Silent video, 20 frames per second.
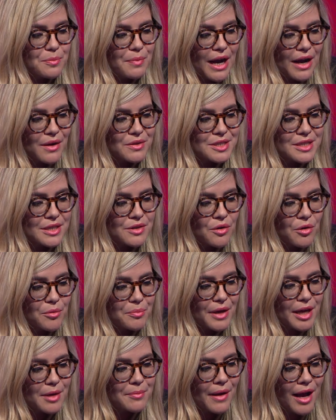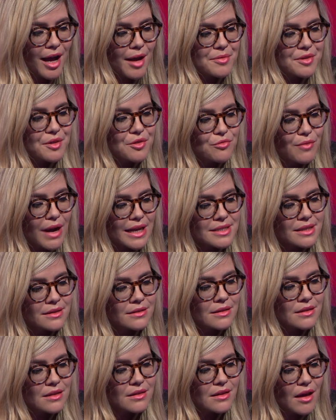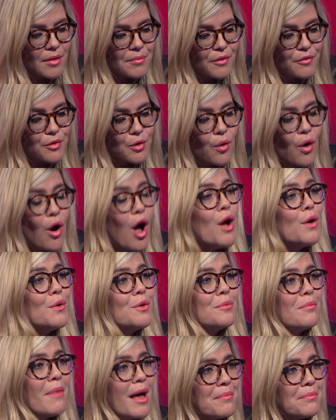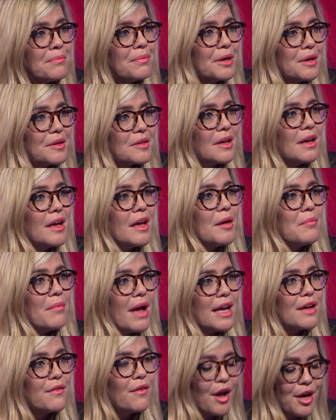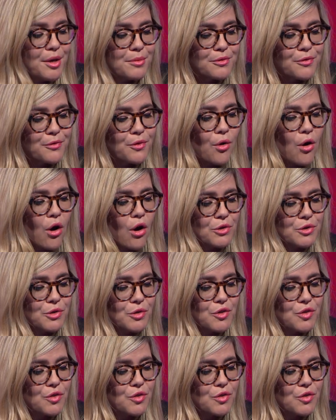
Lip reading: about it not being perhaps as radical as some of your own members may have hoped for on your